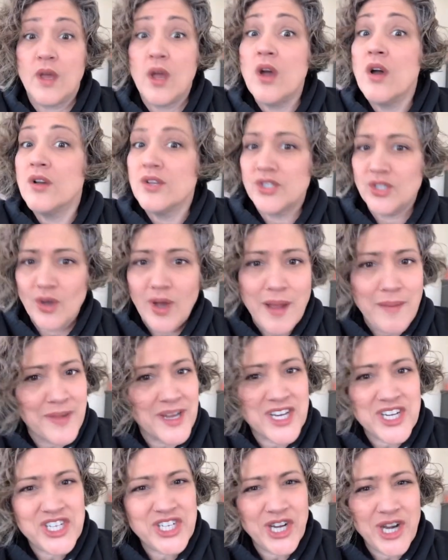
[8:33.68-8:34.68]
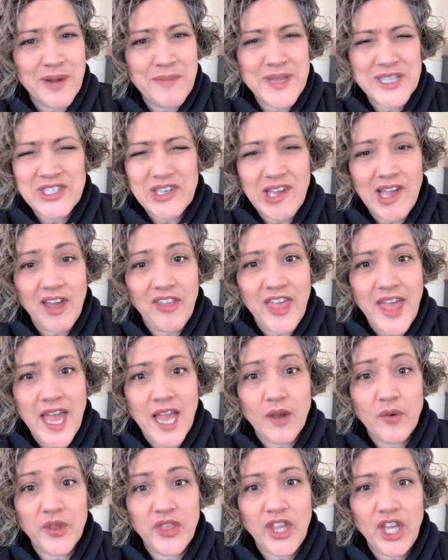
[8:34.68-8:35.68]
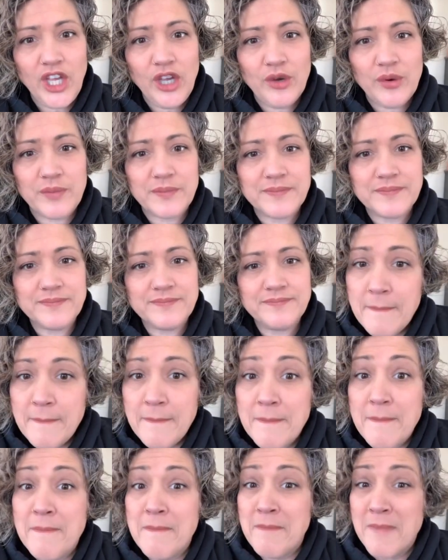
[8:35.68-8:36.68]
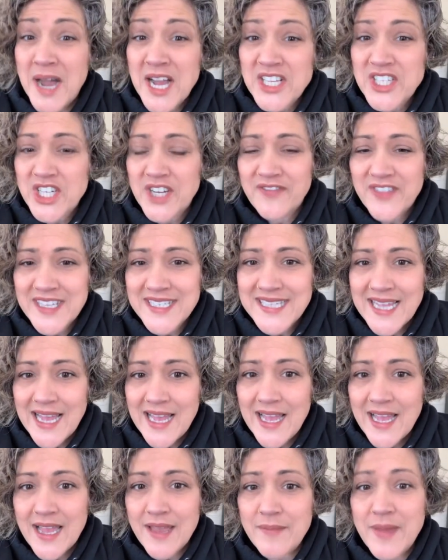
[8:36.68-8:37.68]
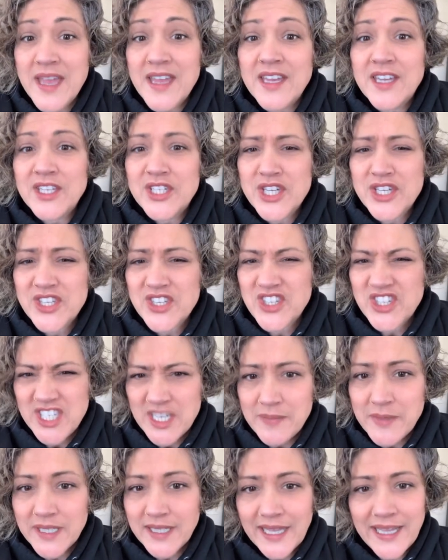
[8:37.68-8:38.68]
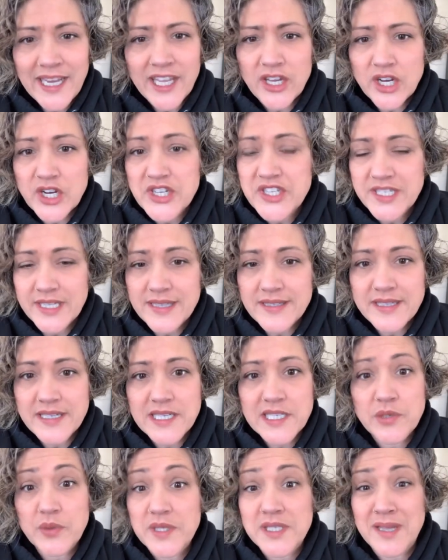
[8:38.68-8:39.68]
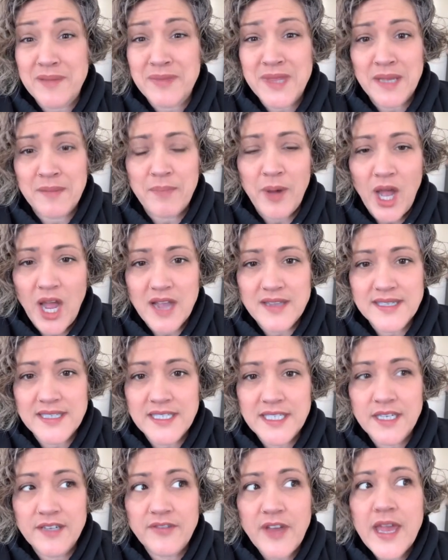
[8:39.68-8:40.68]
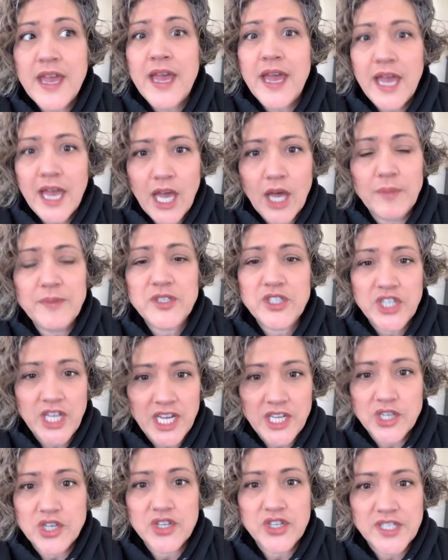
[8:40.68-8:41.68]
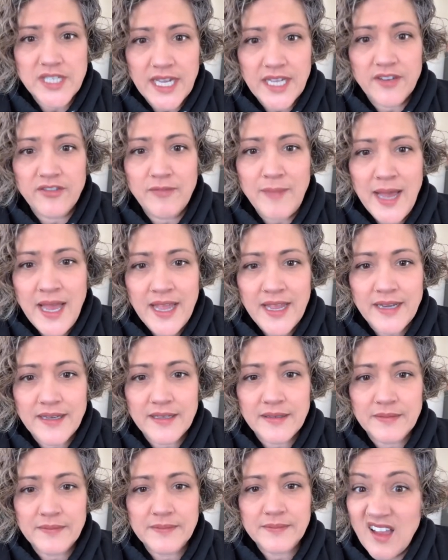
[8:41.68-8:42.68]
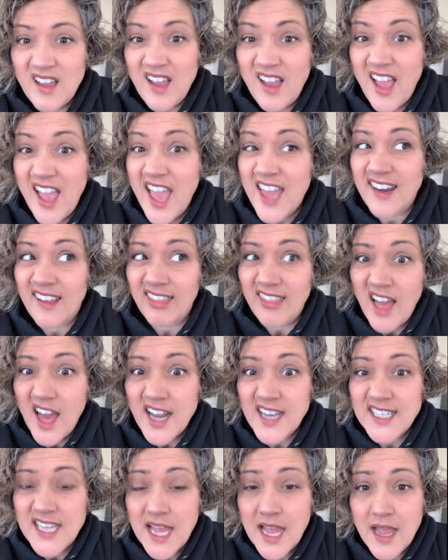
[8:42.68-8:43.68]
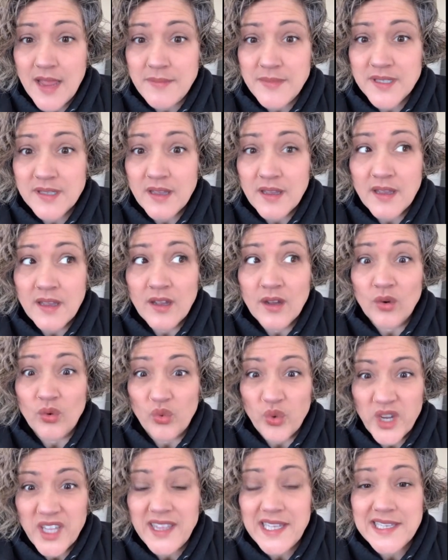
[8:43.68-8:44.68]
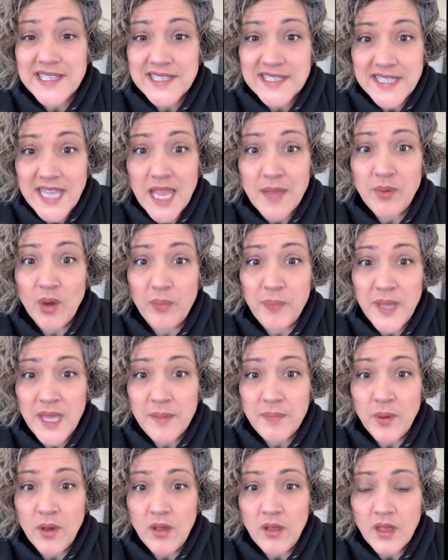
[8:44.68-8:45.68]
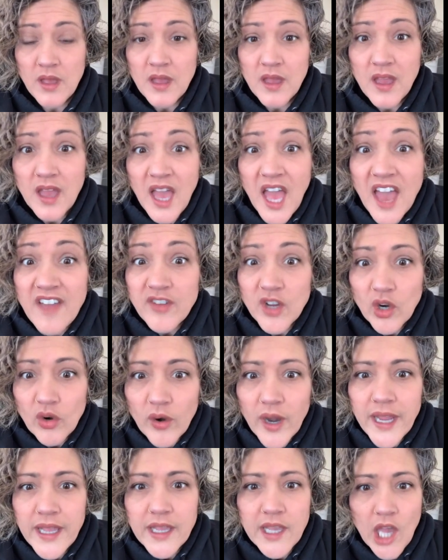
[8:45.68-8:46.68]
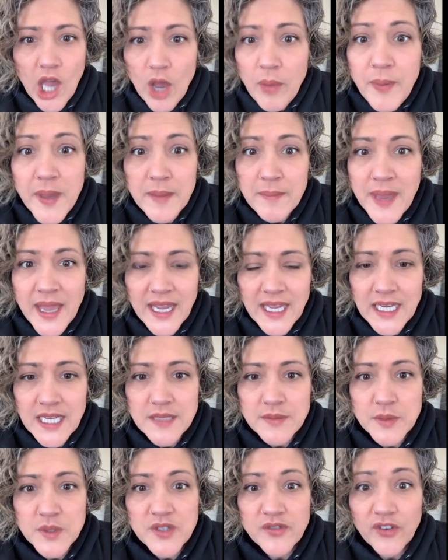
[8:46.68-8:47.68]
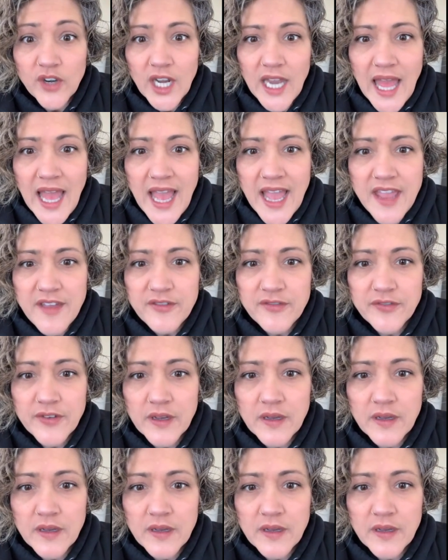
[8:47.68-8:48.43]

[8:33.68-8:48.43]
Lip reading: So I'm going to share a mental health hack with you. Much of the time, just stimulating your senses with something positive helps change your state of mind. And a lot of times, really stable people have great coping mechanisms for life.